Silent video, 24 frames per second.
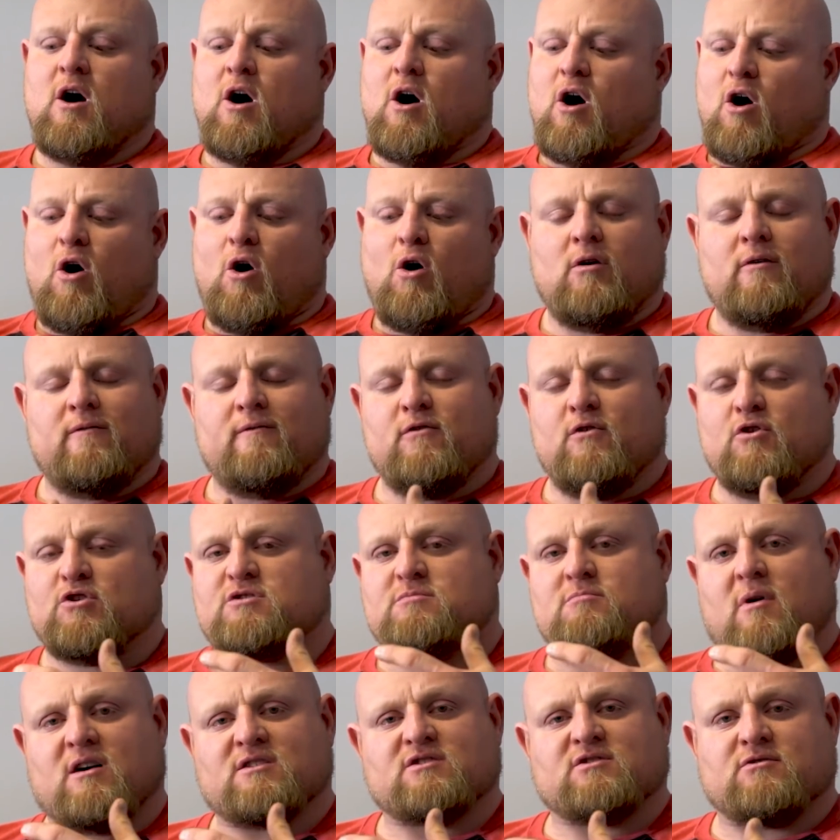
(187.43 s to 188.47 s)
All of those
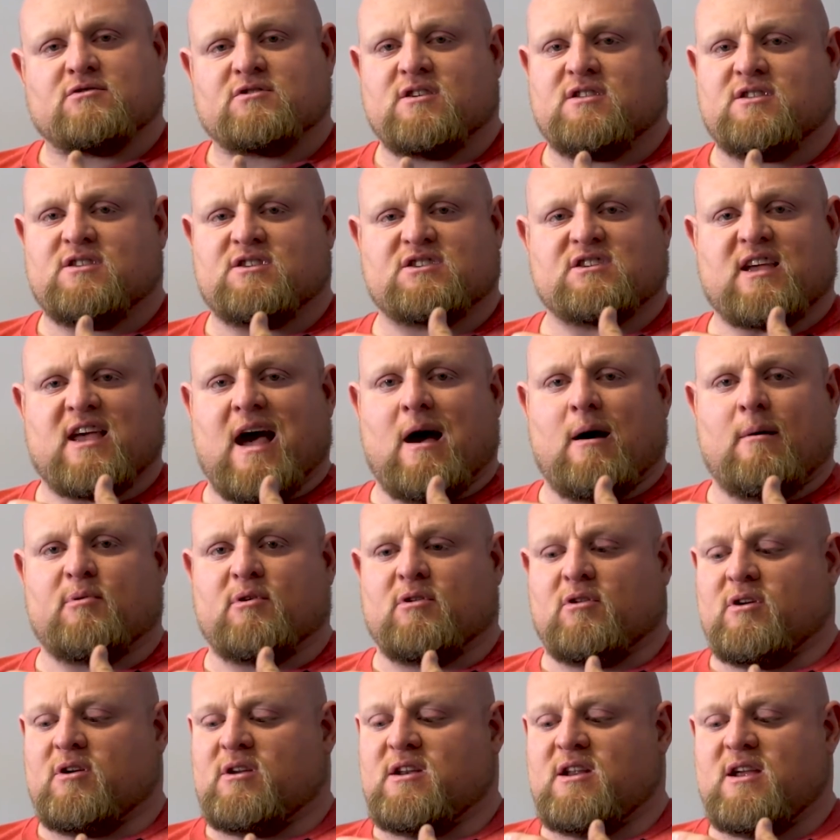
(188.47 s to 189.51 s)
muscles in the
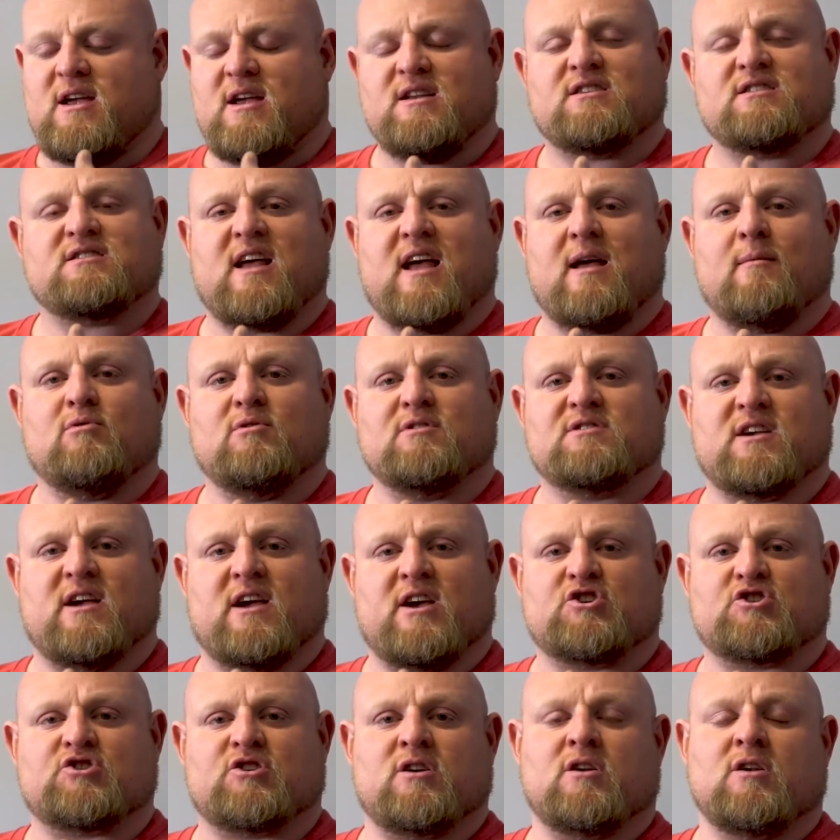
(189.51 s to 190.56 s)
scapula need
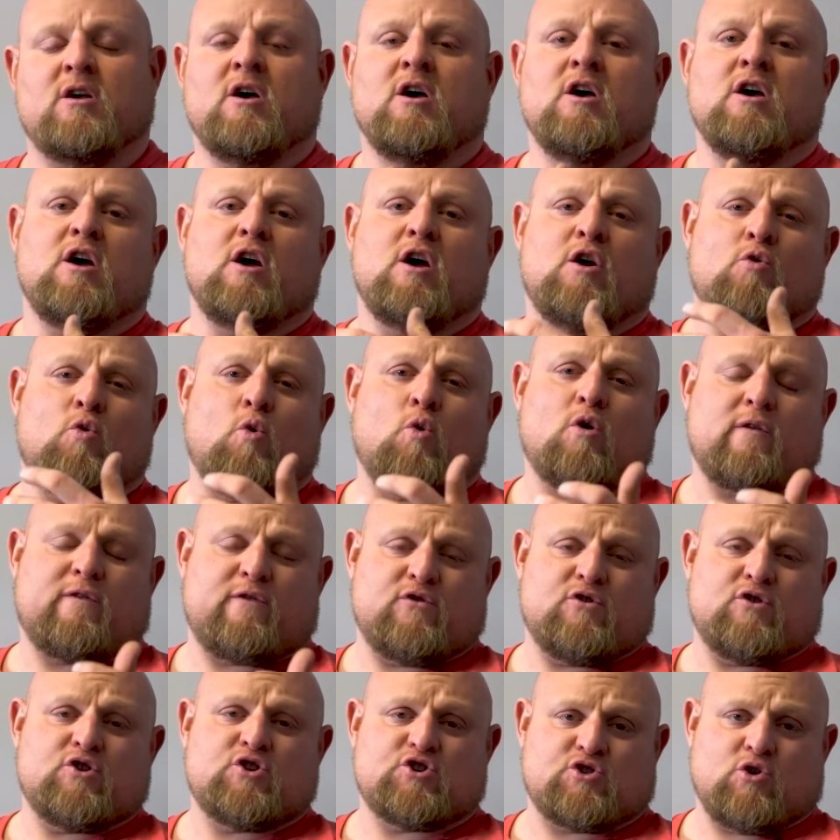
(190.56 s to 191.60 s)
stabilization in order
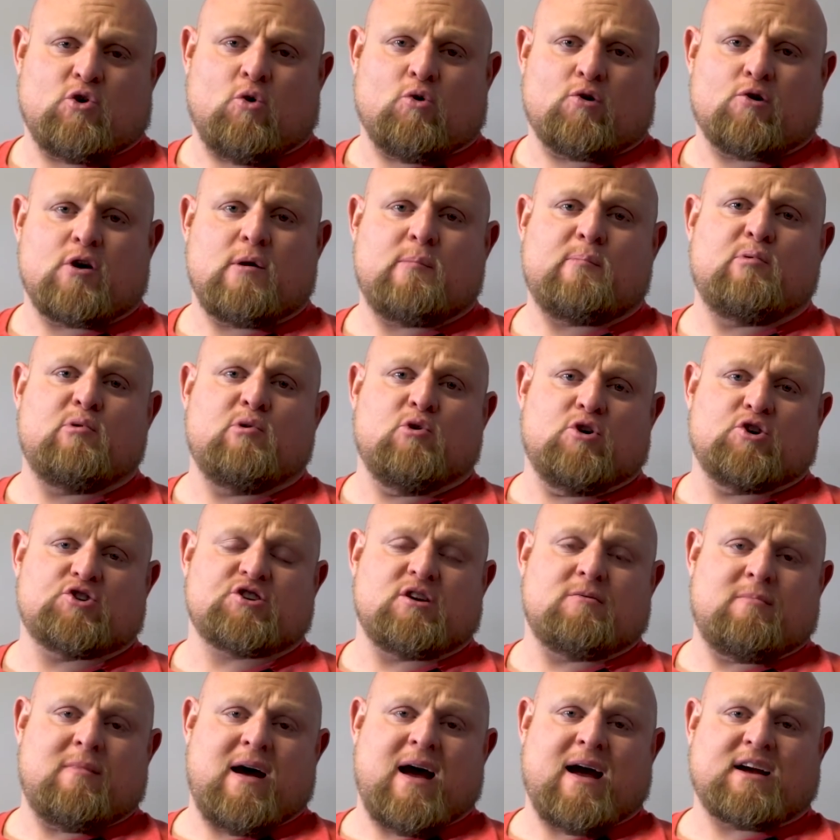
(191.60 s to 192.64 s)
for the shoulder to push
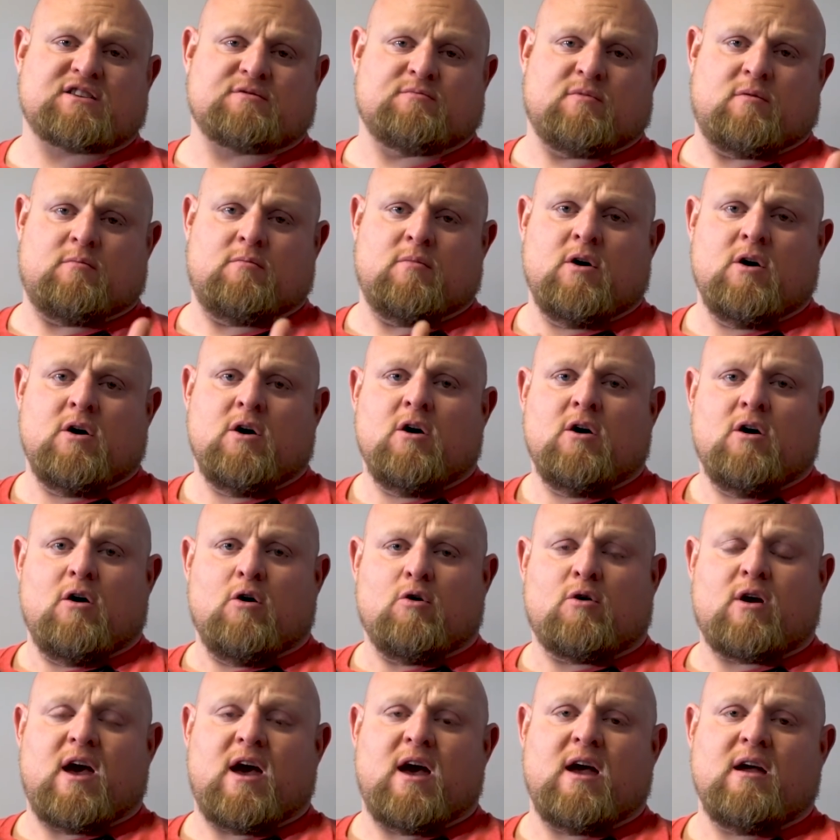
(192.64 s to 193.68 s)
at maximum,
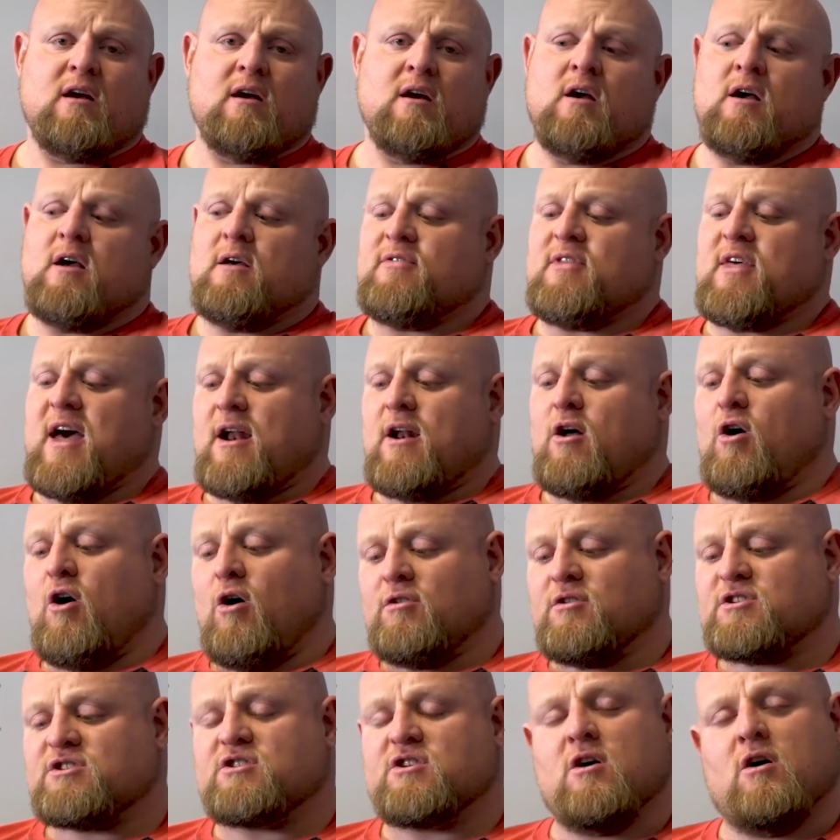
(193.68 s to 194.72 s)
okay? That
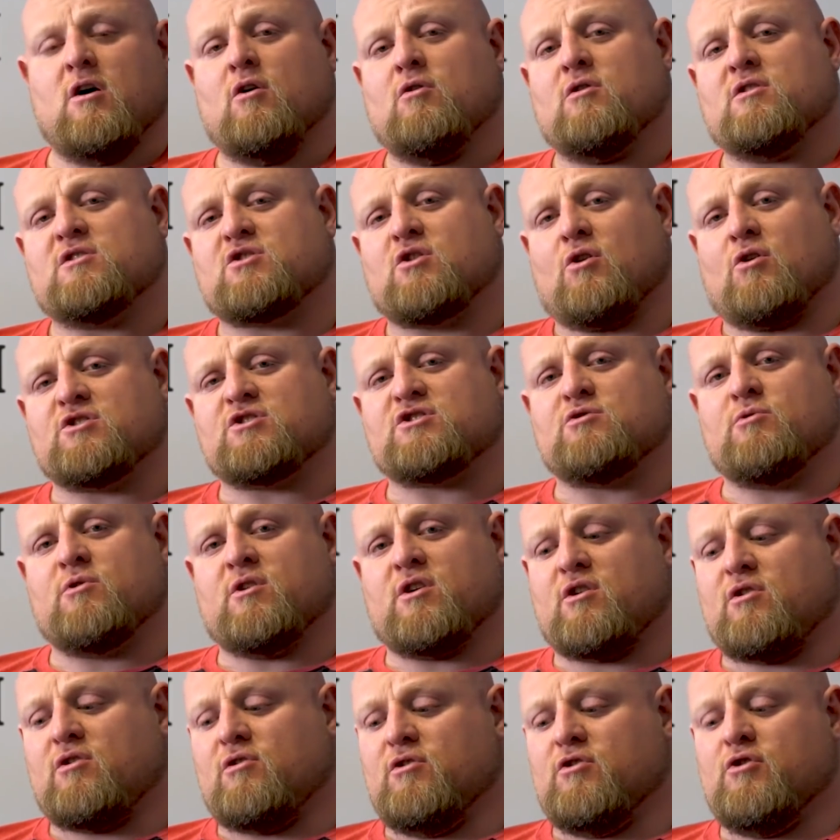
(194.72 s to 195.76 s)
also starts to
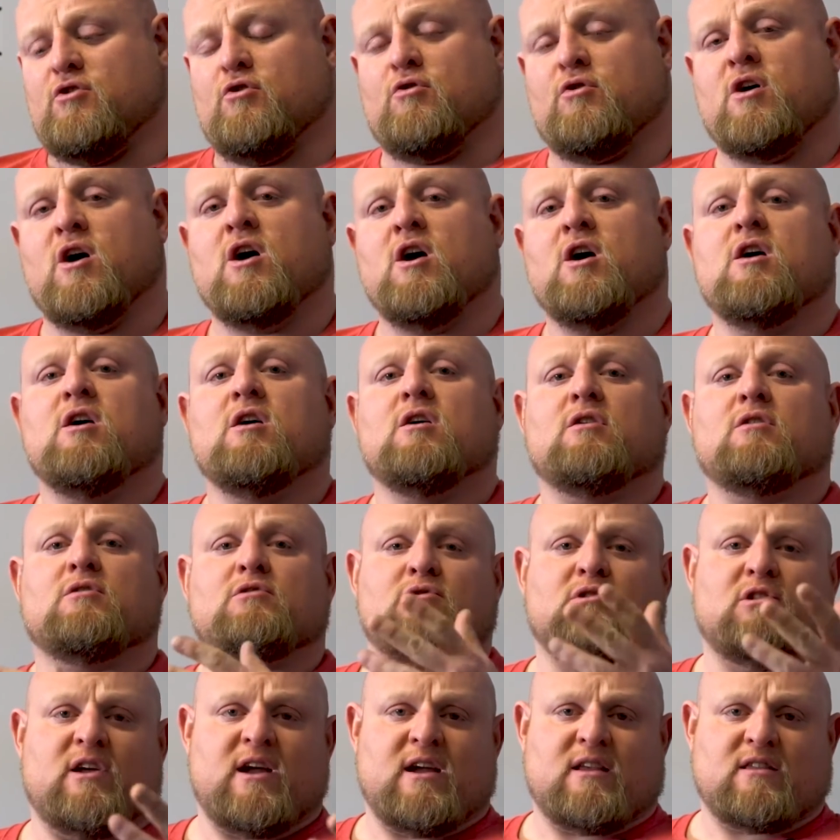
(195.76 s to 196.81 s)
include
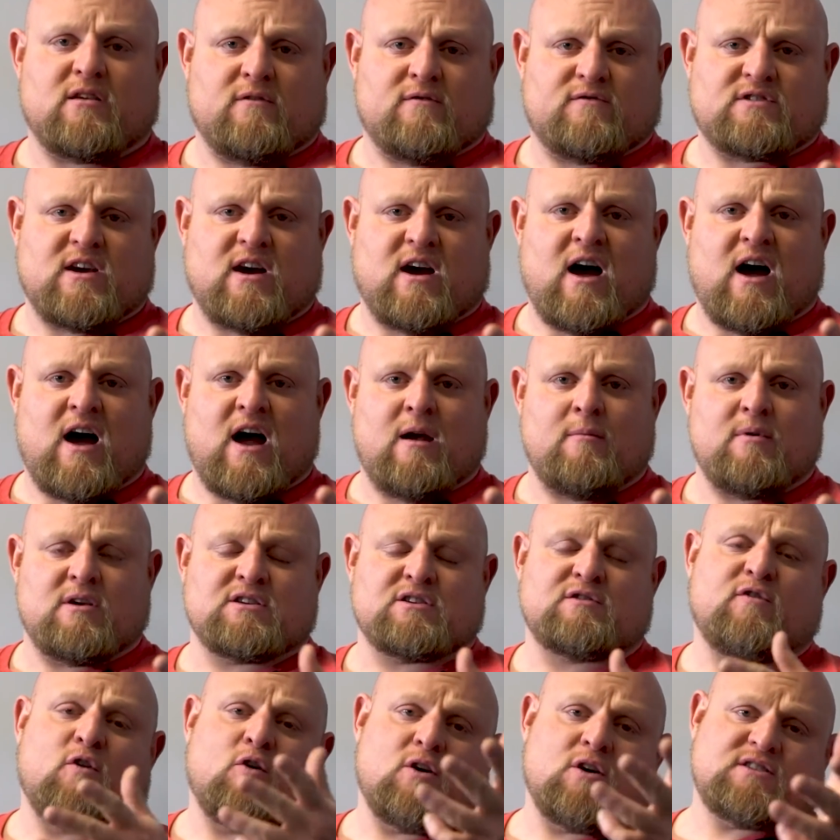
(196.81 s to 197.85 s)
length of time
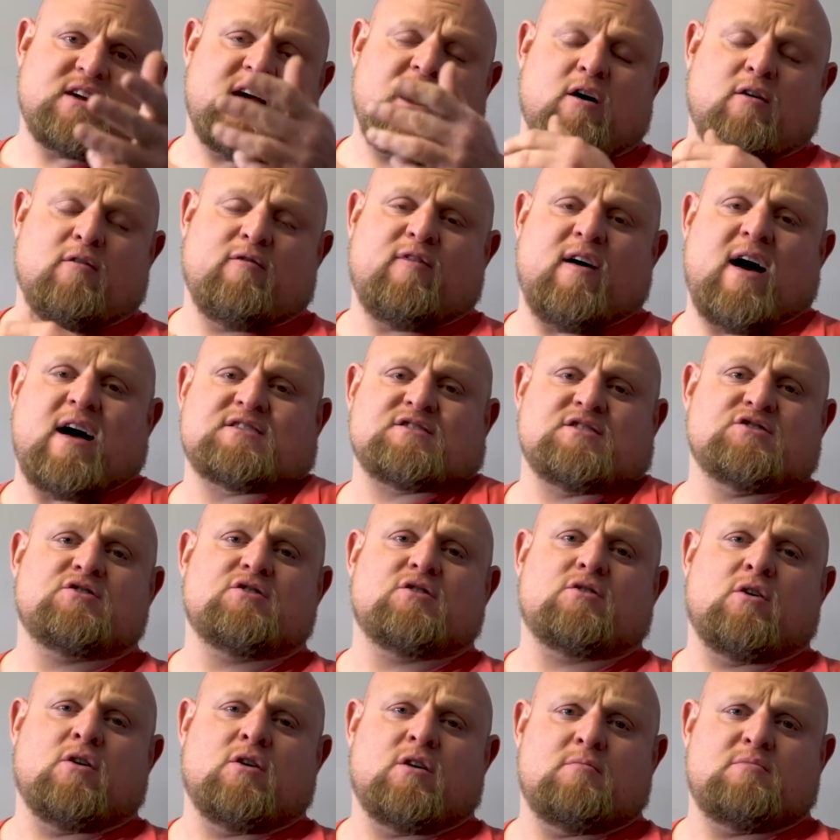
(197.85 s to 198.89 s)
as far as how fast it's
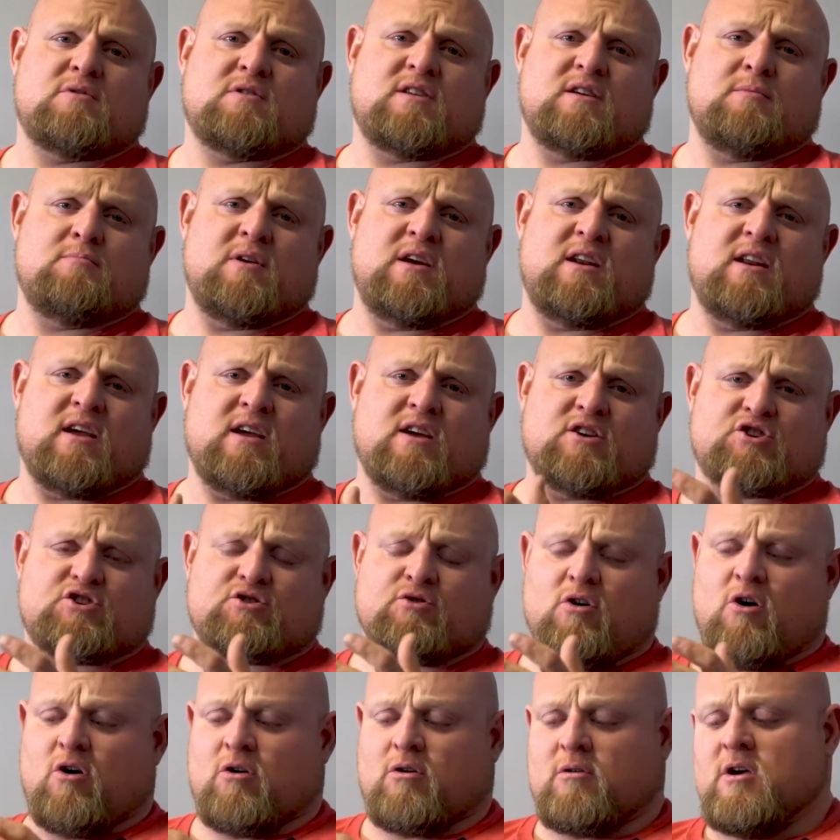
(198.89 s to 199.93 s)
going to be to get
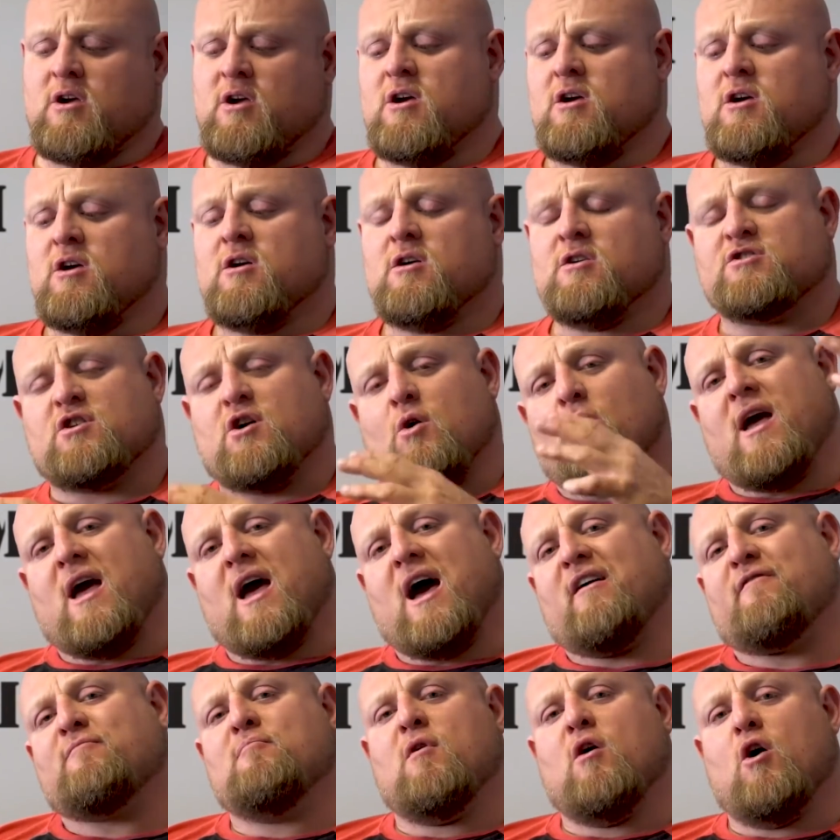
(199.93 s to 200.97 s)
strong. So we
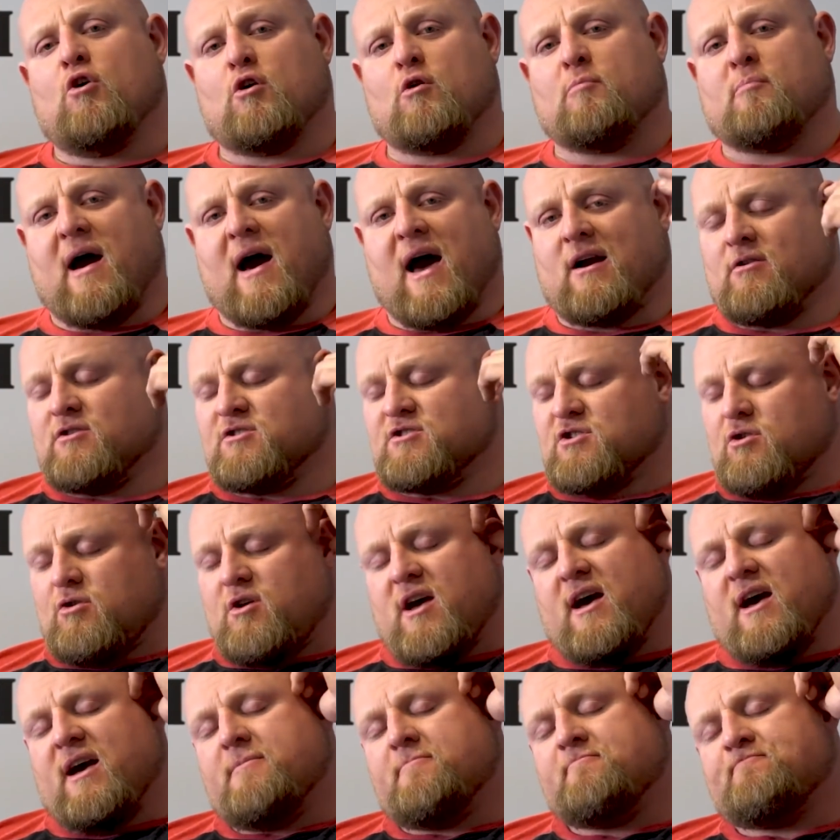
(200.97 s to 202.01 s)
have motor patterns,
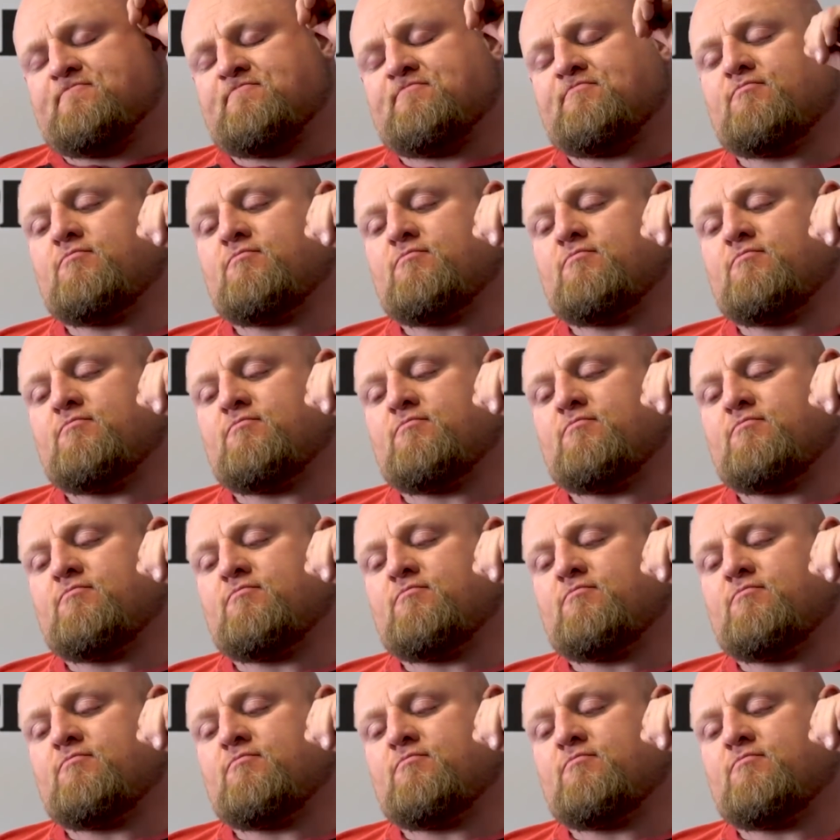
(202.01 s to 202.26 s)
okay?